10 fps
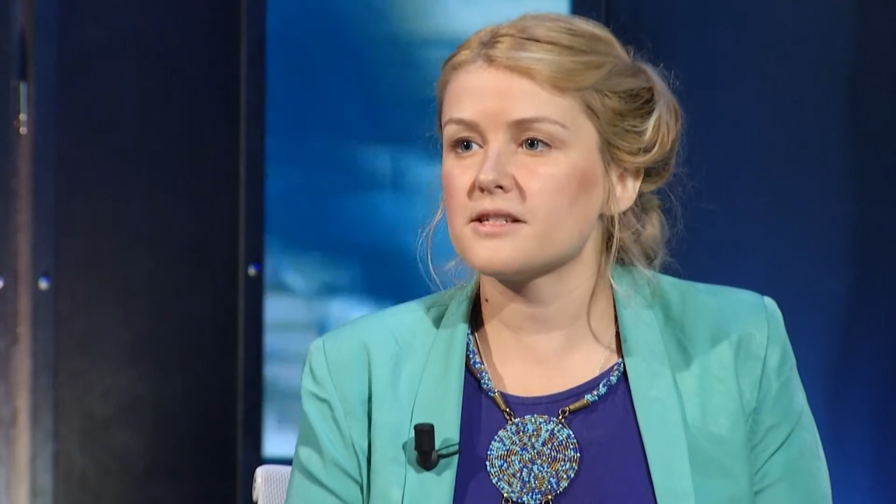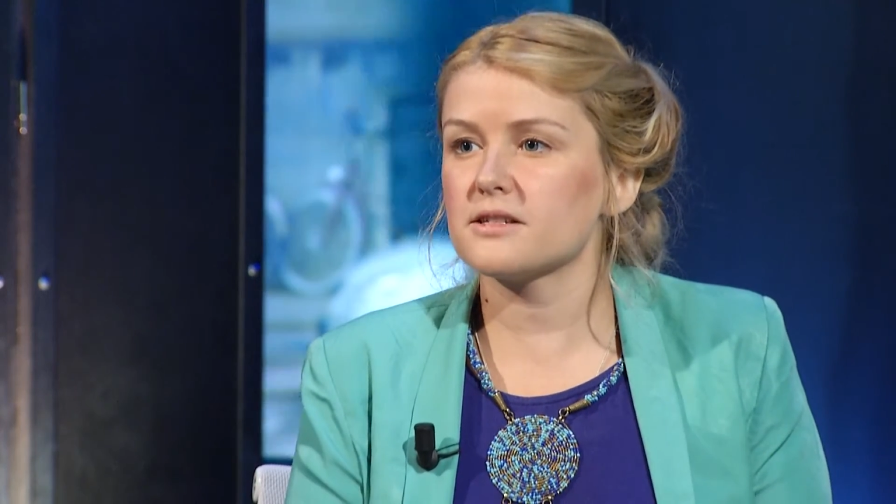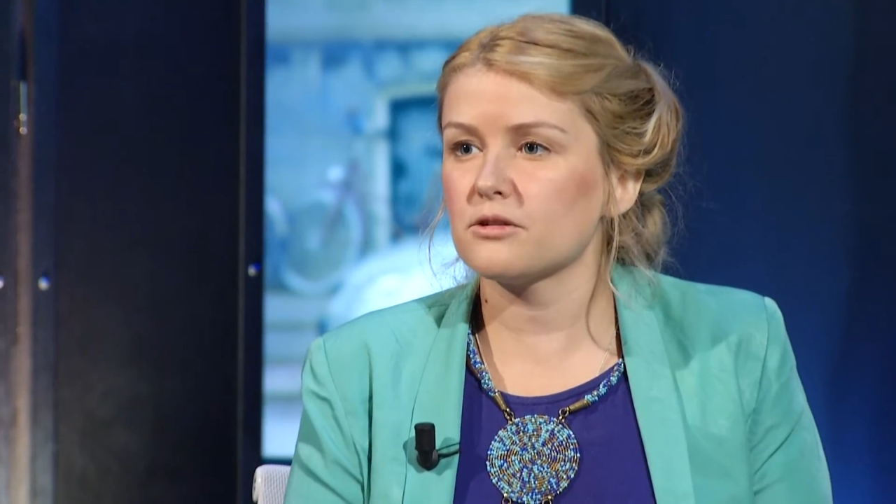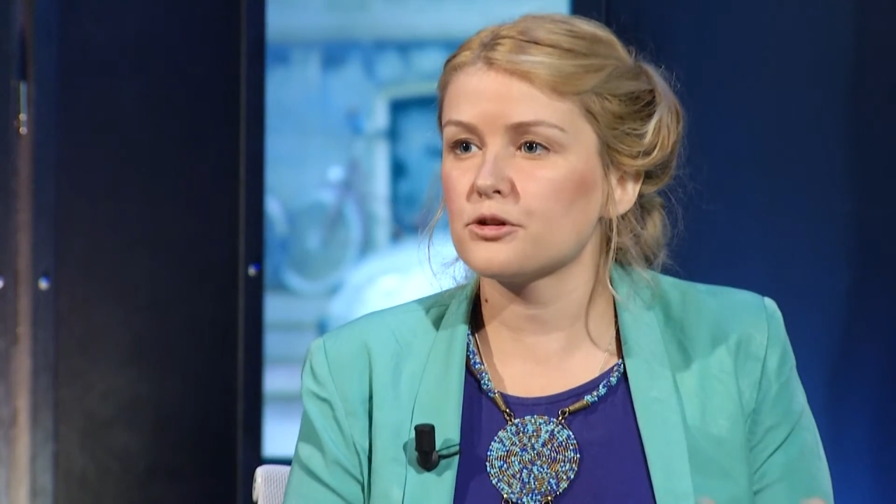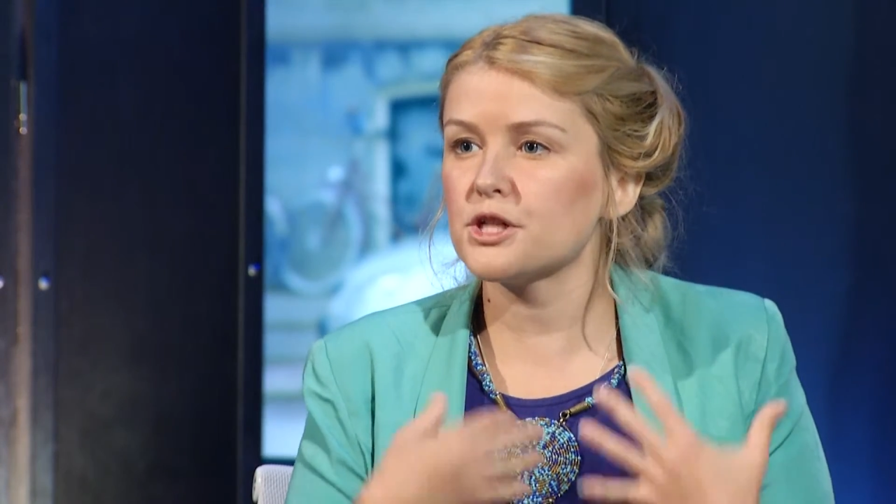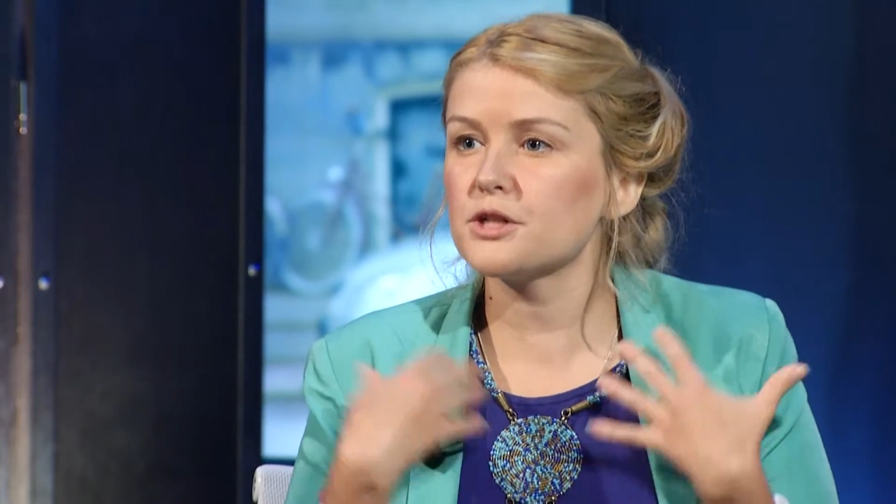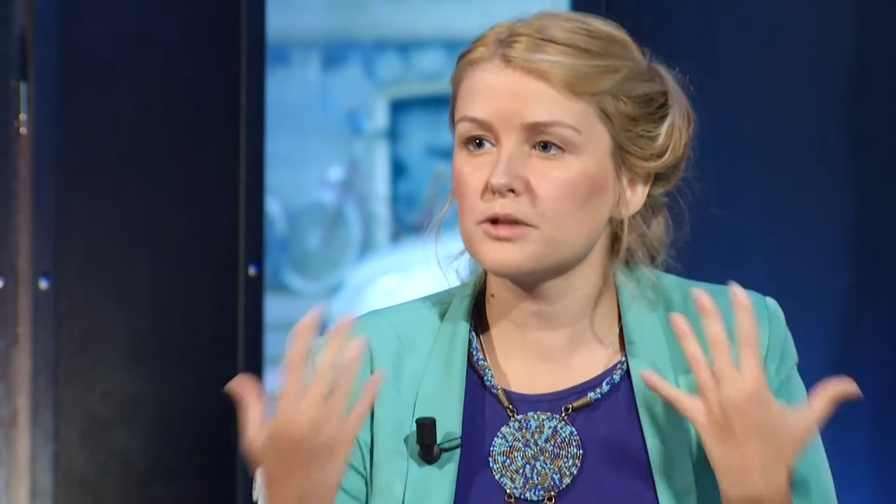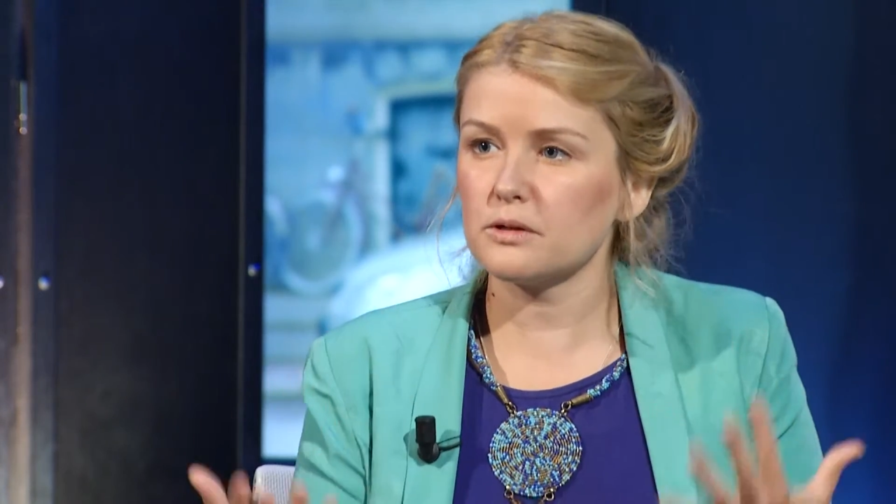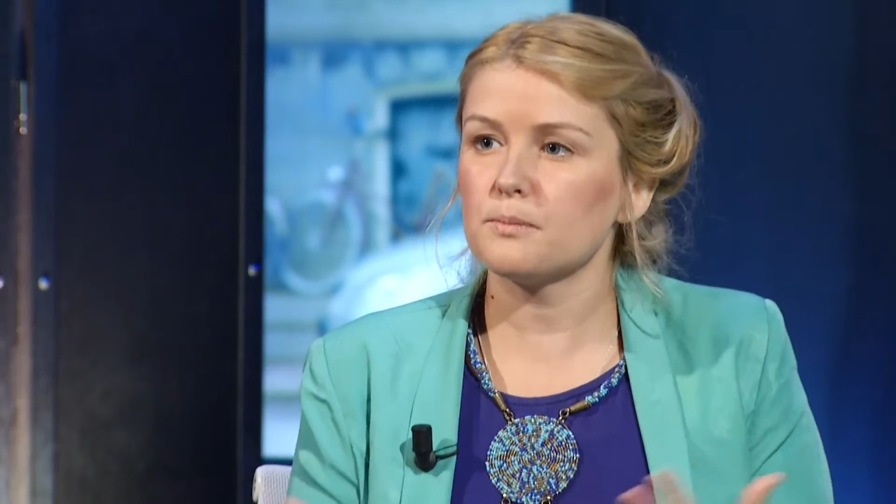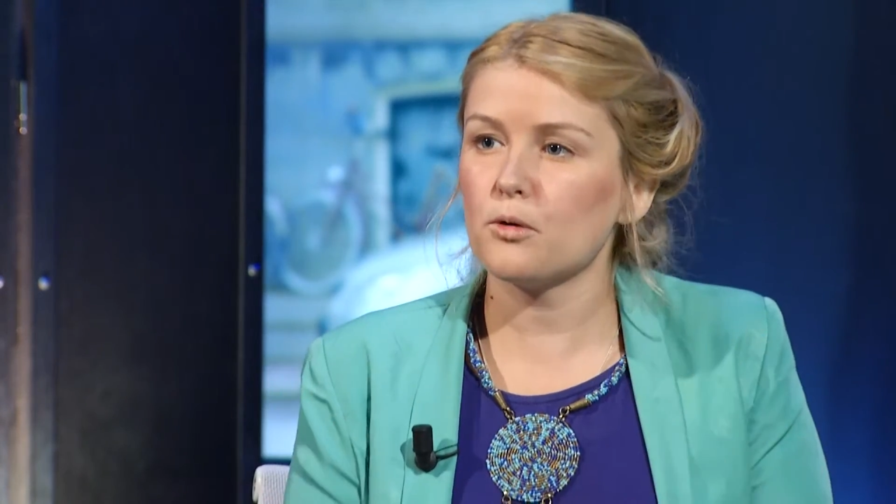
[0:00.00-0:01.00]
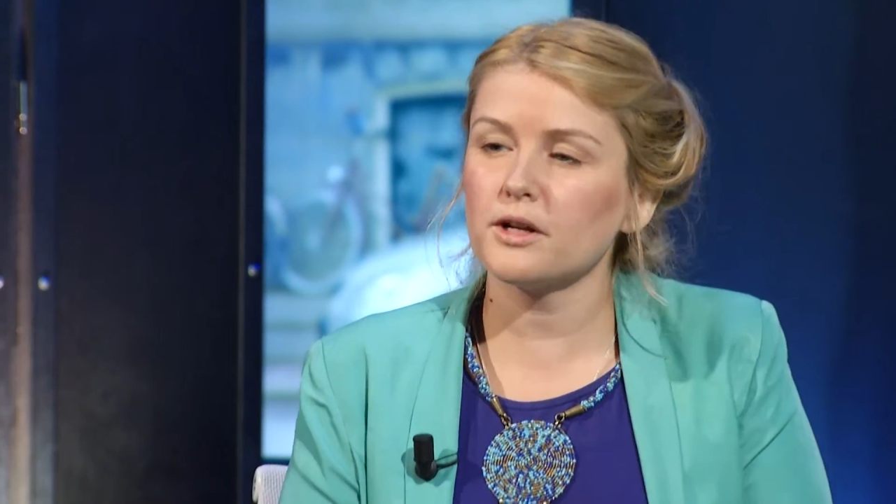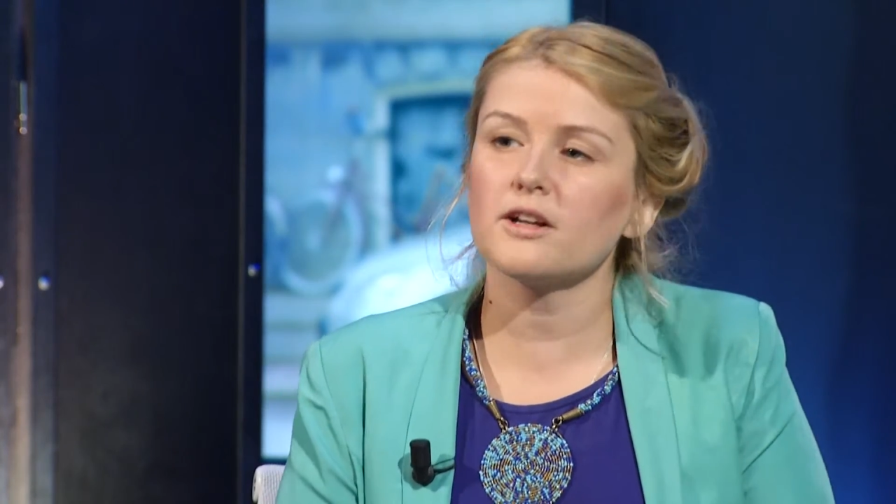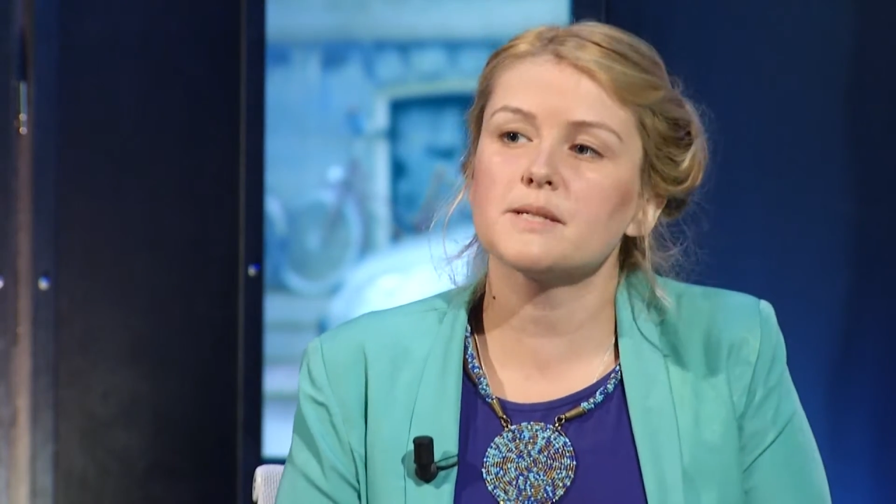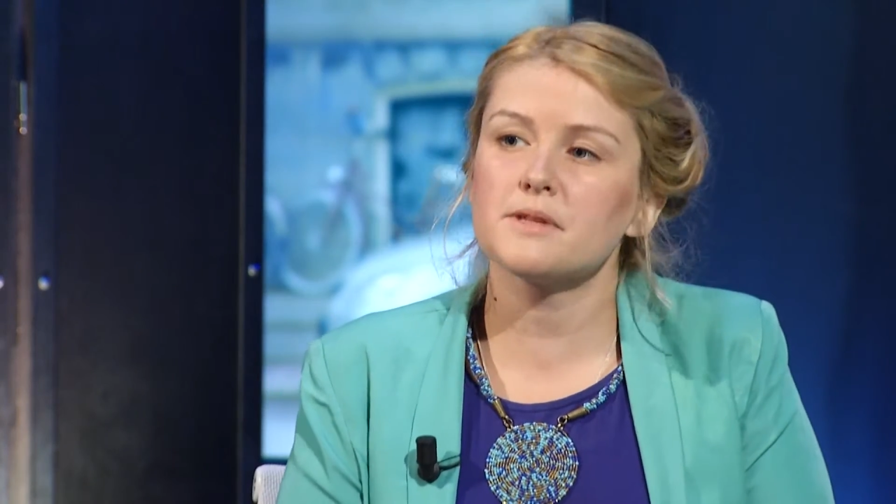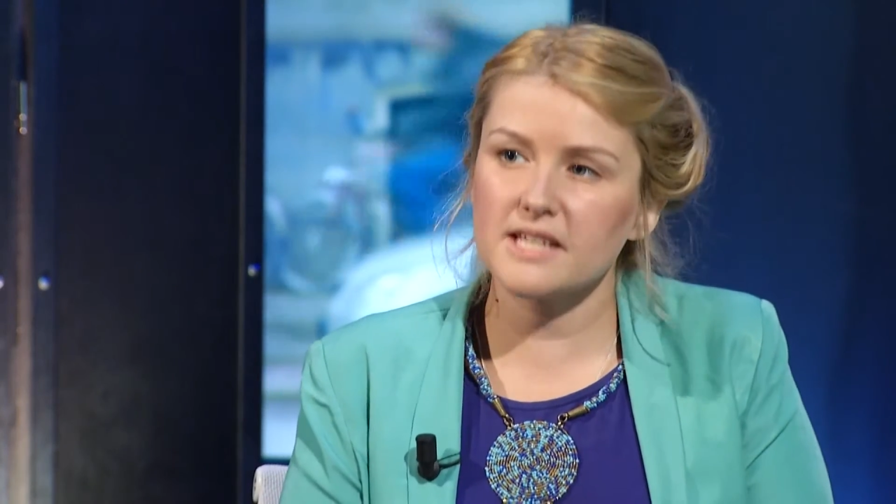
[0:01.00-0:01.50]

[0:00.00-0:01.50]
so she's really reporting on some of